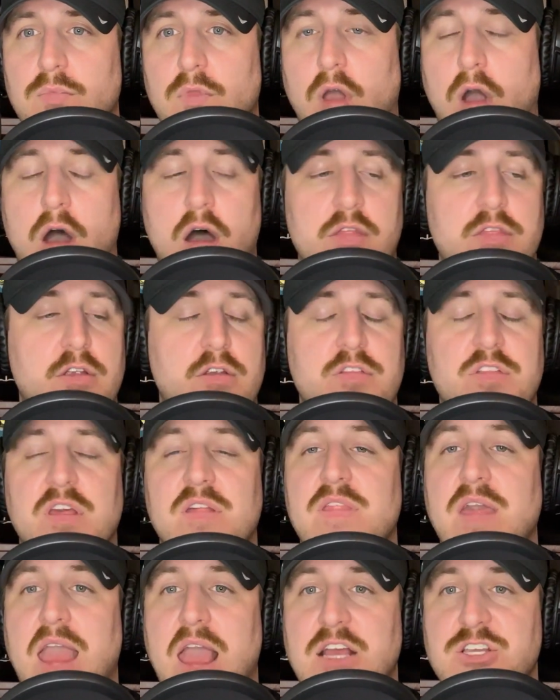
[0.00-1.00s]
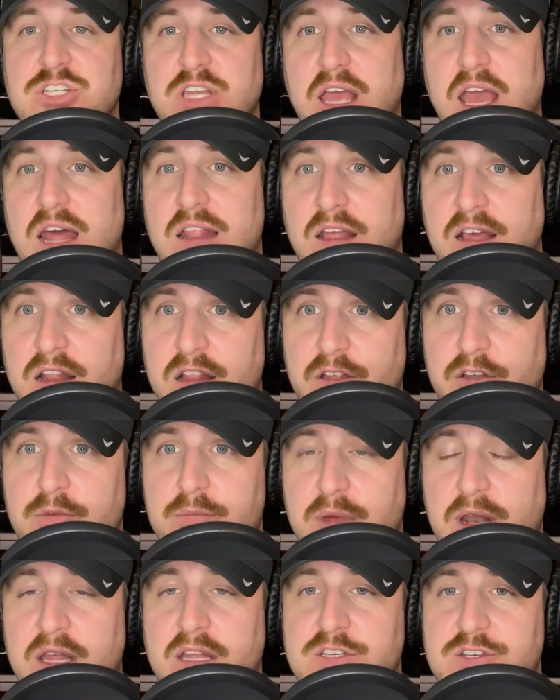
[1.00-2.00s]
on their thing they actually had like a little
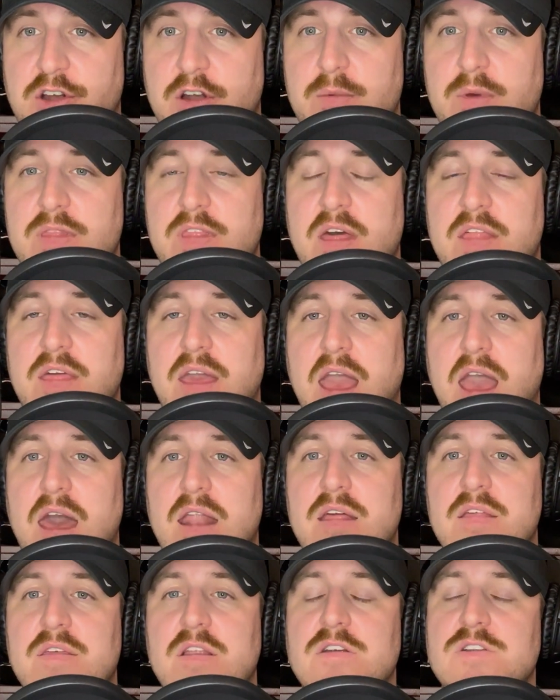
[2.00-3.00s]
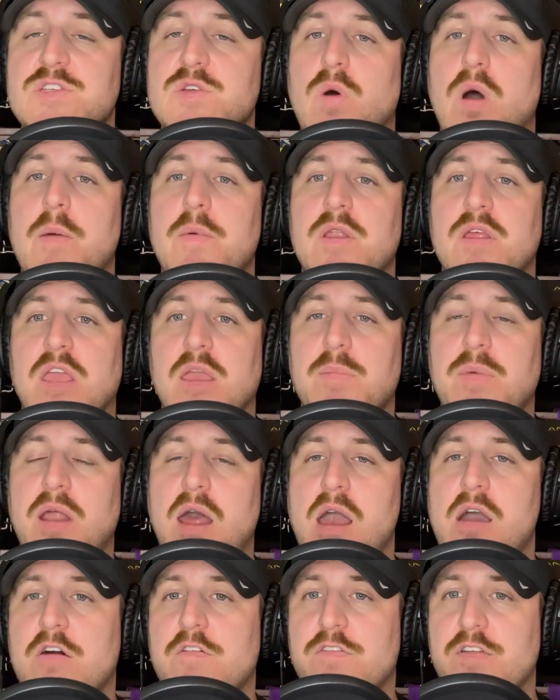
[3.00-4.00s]
mini tournament that they had in there. So I'm gonna keep an eye
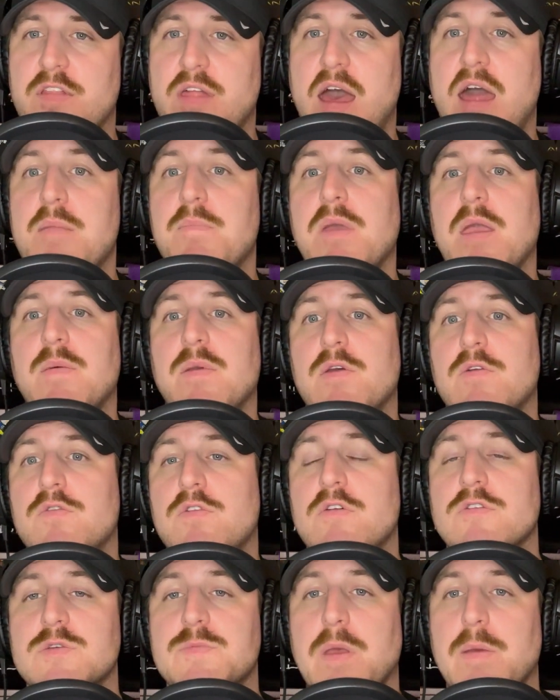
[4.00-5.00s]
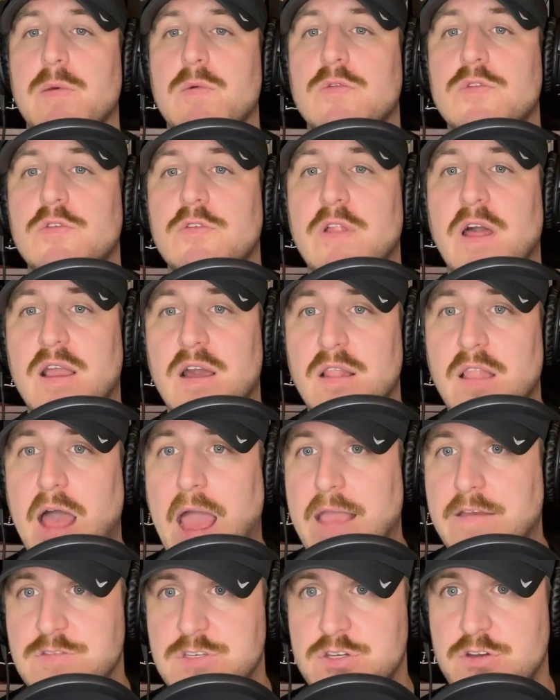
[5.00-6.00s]
out for that. And maybe who knows? Maybe we'll do like a
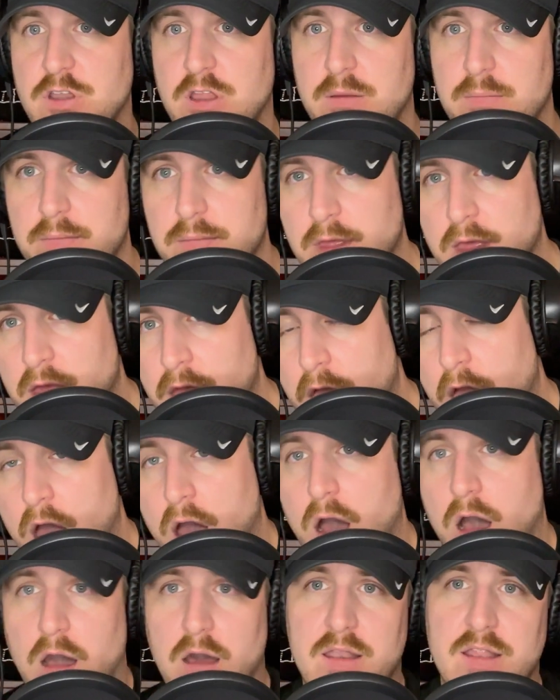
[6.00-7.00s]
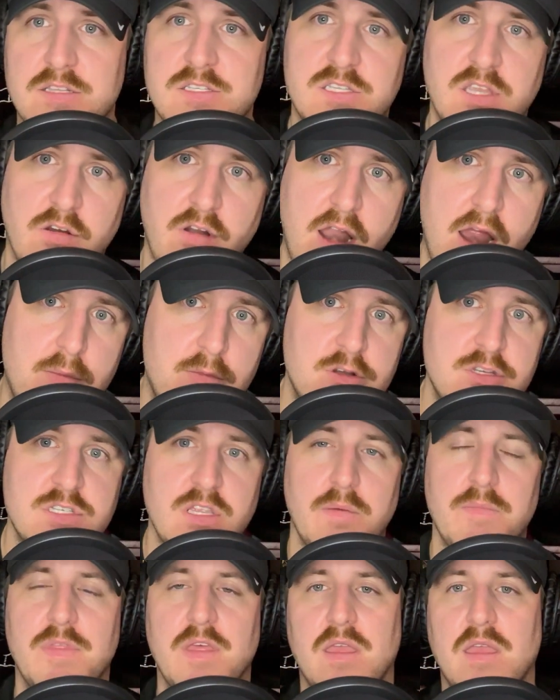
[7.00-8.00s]
live stream on Instagram or
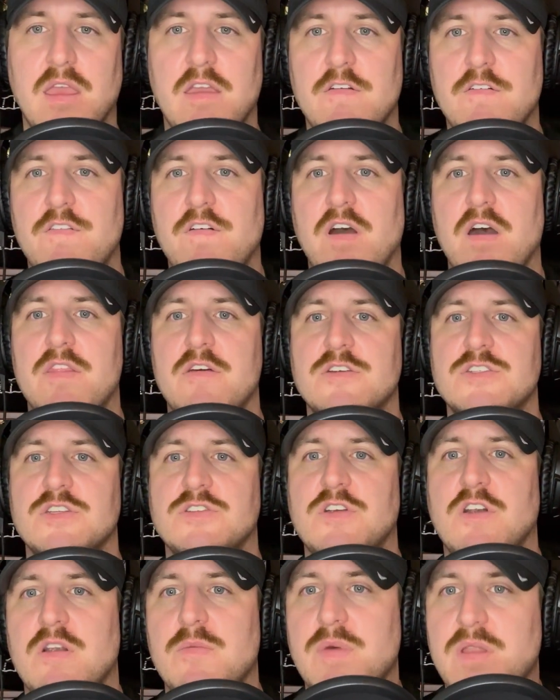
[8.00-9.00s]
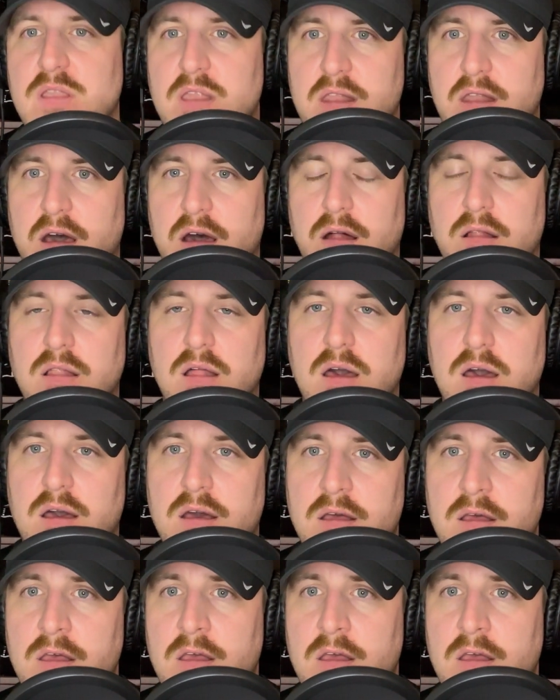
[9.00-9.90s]
something if uh, there's a tournament, and I'll uh,